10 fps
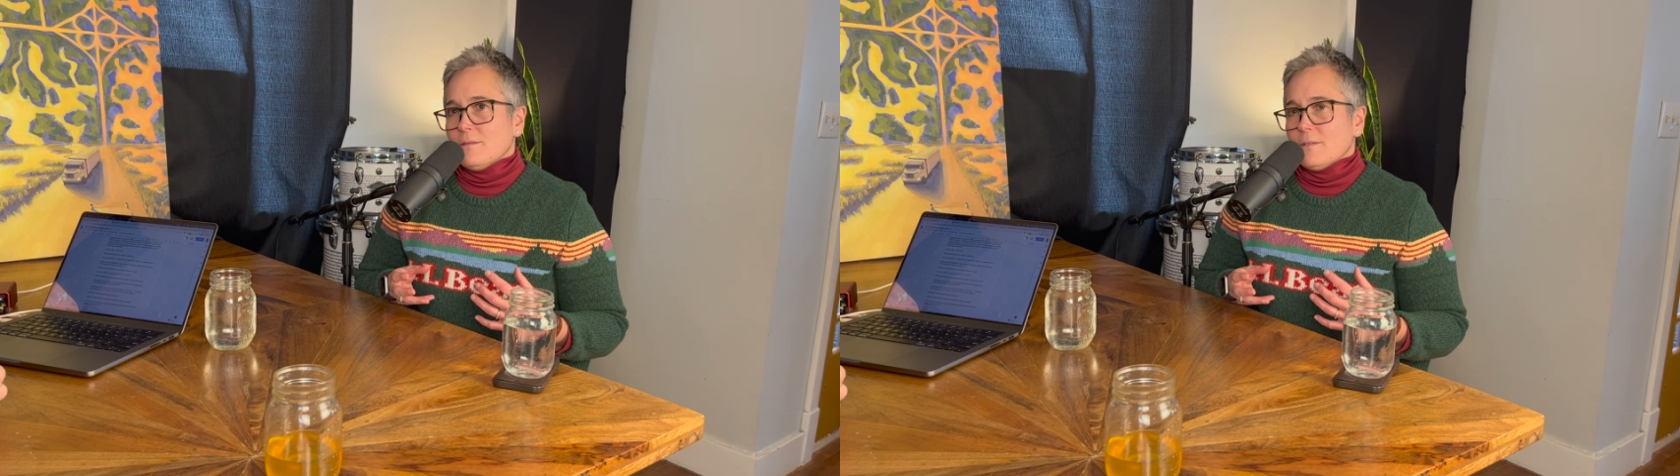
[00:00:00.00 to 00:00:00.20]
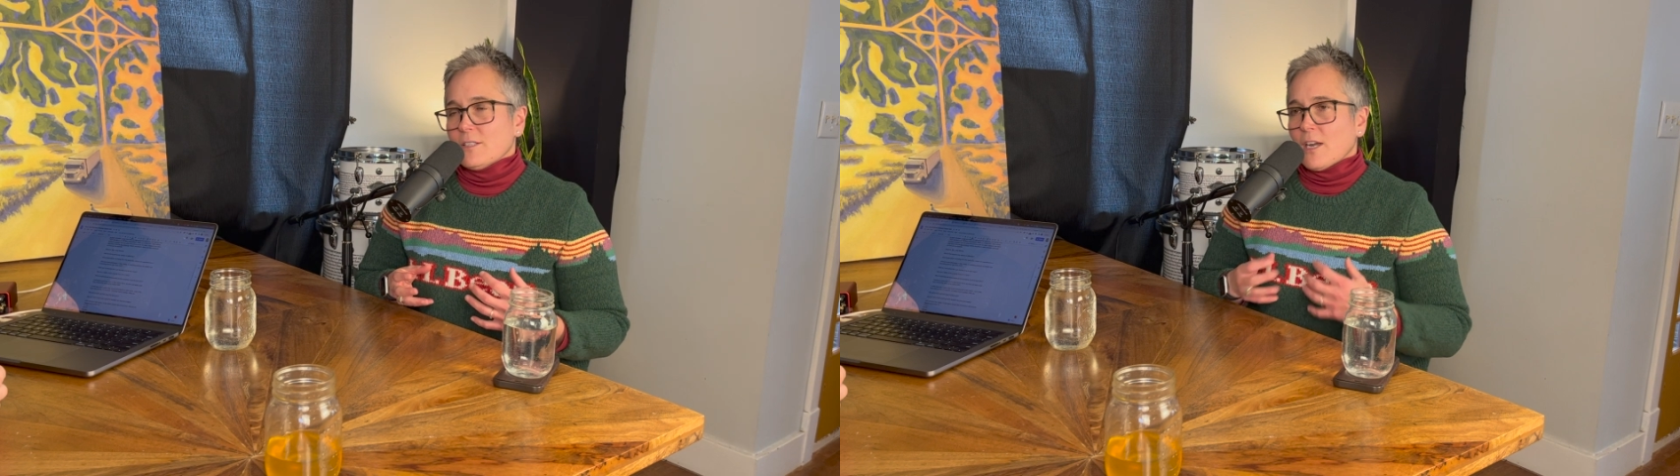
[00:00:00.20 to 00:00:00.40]

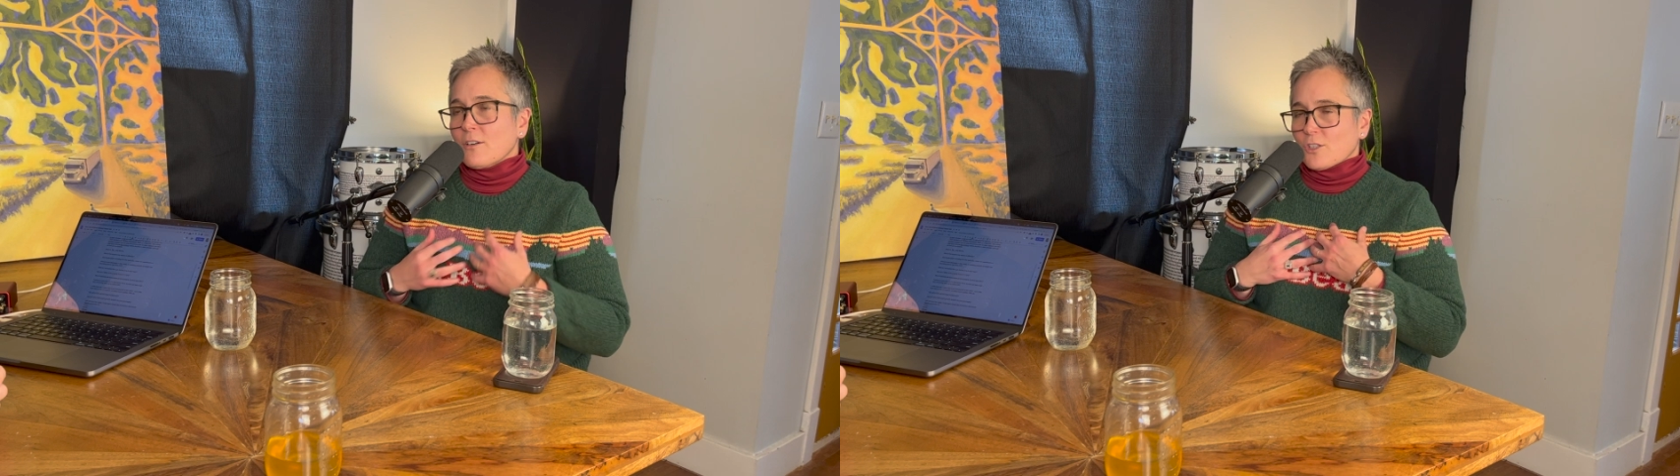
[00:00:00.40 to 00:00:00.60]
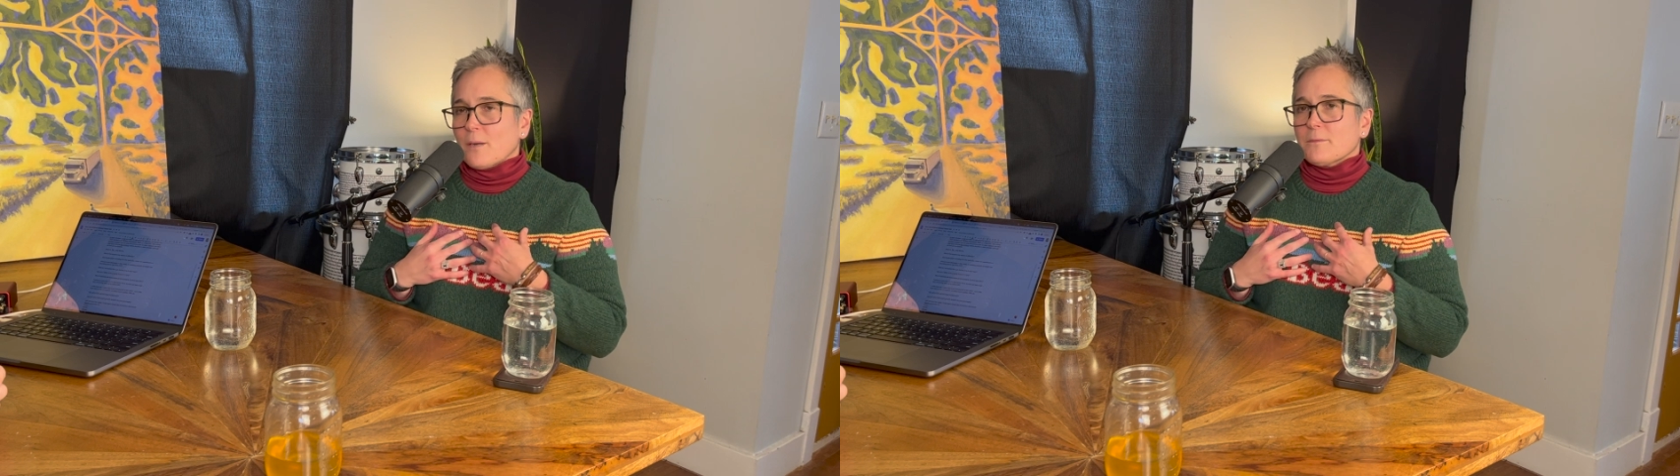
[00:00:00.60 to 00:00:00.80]
it's our
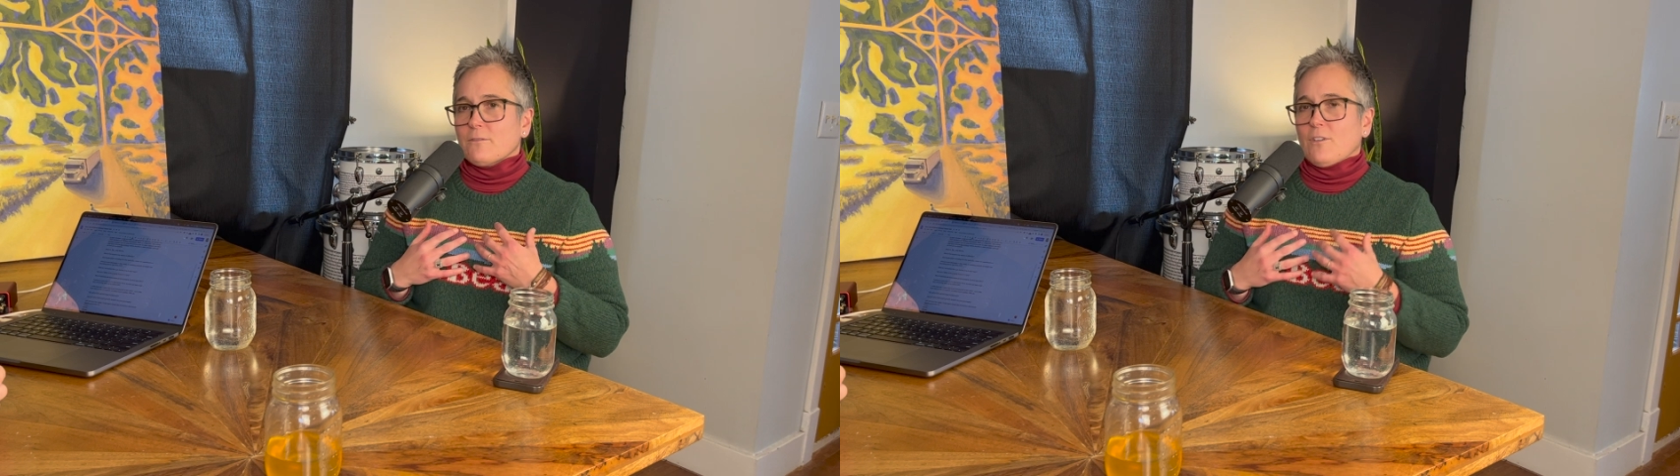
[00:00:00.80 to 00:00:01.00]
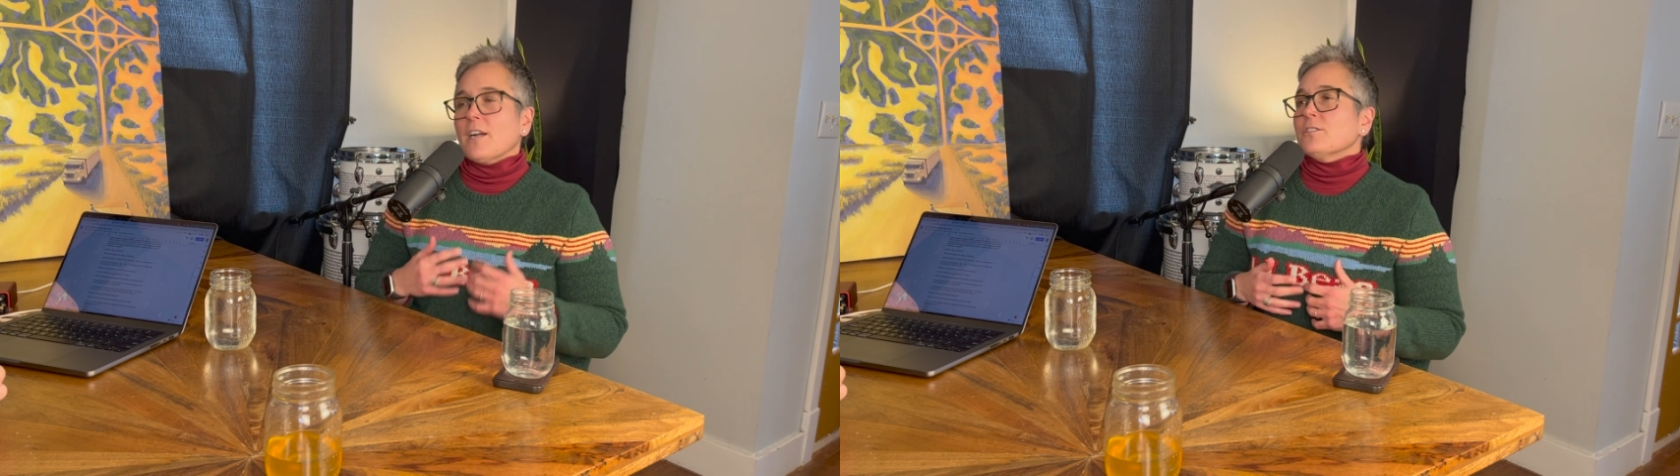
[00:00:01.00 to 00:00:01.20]
job to
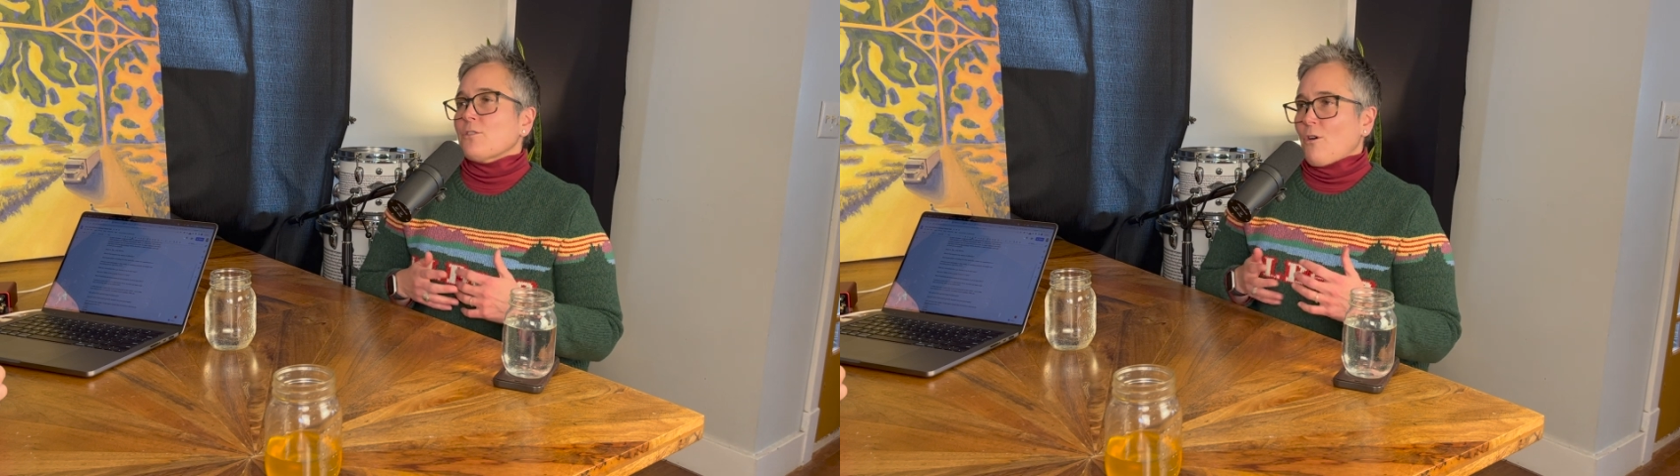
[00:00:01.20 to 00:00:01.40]
find you the